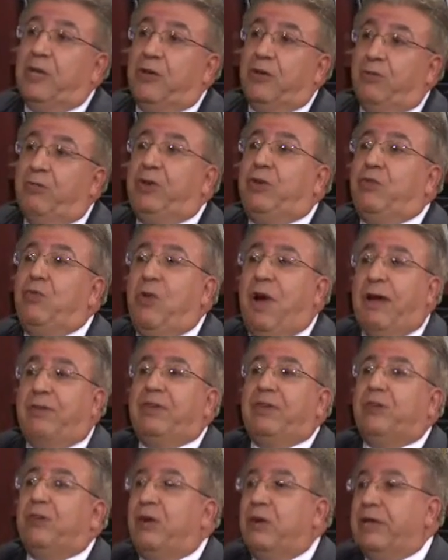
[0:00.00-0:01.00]
We do have a
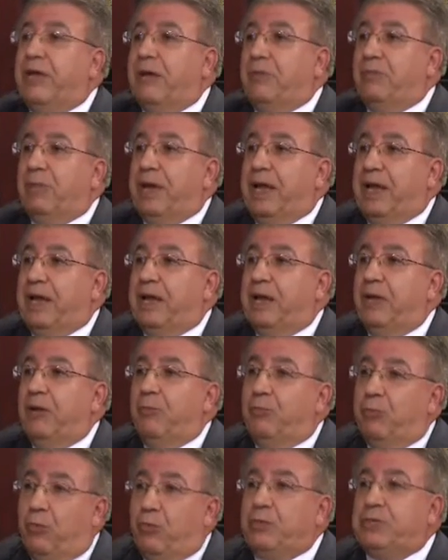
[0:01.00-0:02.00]
drawdown plan,
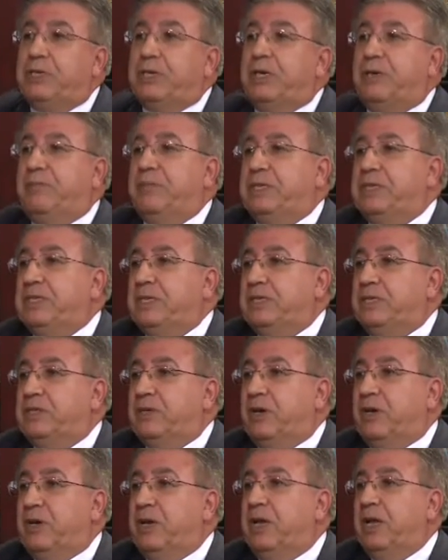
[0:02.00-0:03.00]
both in the business
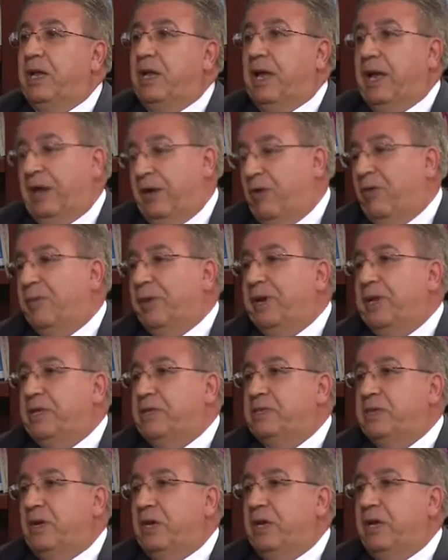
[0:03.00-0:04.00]
side and operating
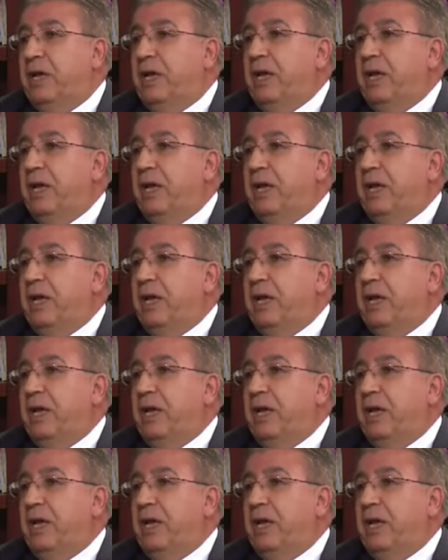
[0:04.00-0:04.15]
side.